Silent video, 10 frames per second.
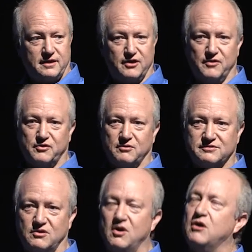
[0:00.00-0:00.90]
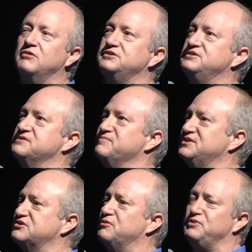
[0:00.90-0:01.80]
And all the girls go, Oh, she's going to
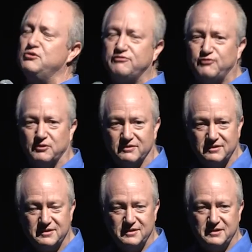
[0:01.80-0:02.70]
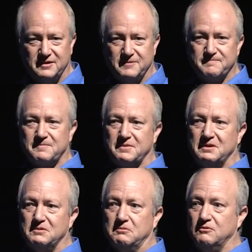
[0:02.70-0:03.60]
be so beautiful
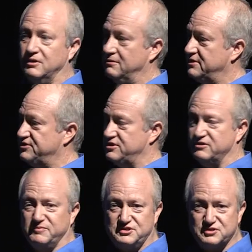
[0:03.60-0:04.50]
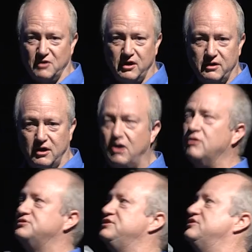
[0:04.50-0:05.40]
well, is she going to be smart?
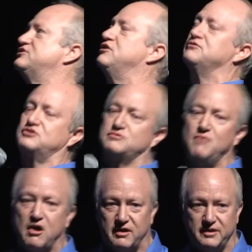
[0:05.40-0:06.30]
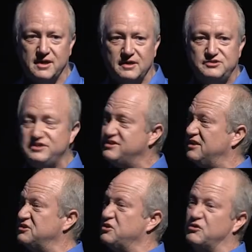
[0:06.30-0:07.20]
Oh, she's so smart. She's
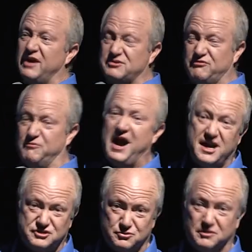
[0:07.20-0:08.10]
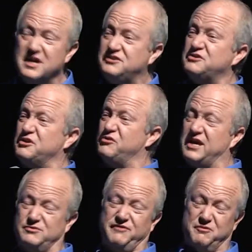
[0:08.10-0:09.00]
not just going to graduate from high school, she's going to
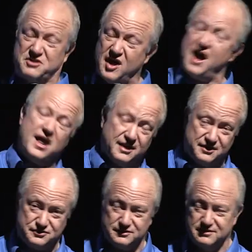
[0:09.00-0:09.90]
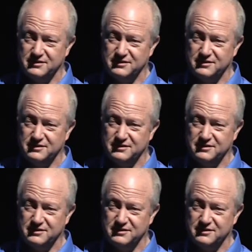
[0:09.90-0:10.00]
graduate from college.